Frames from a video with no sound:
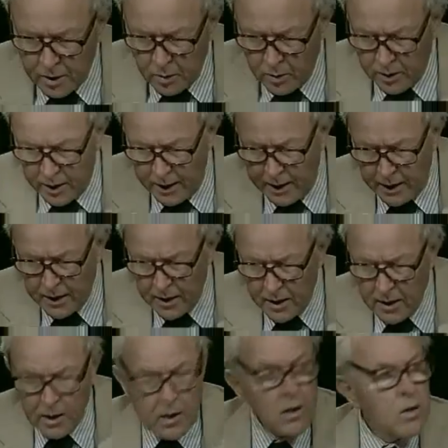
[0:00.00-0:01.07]
way
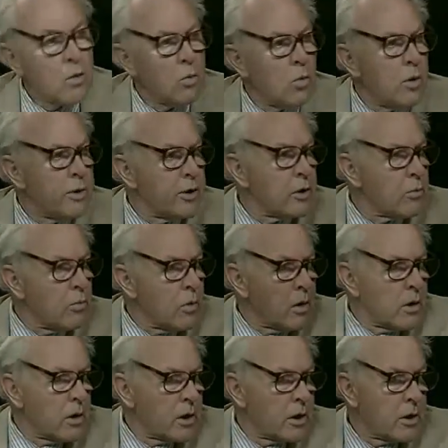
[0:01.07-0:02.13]
will your
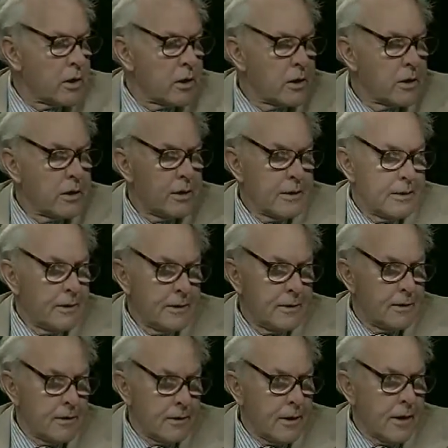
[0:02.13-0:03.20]
work
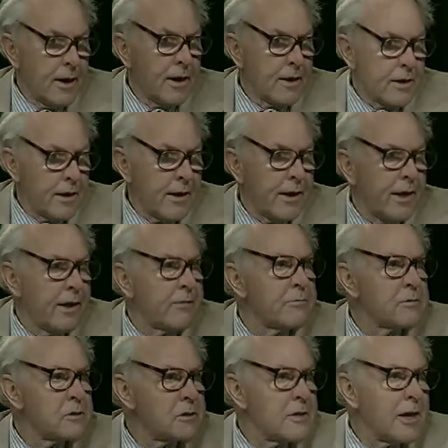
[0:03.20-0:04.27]
not have
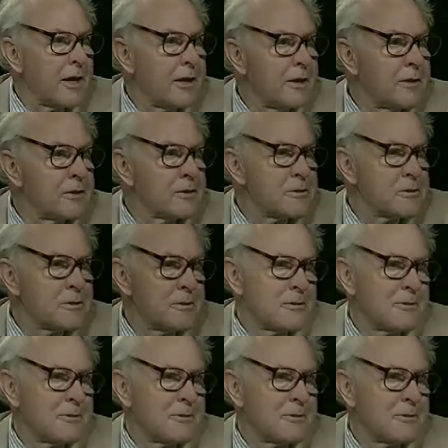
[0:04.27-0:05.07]
stains.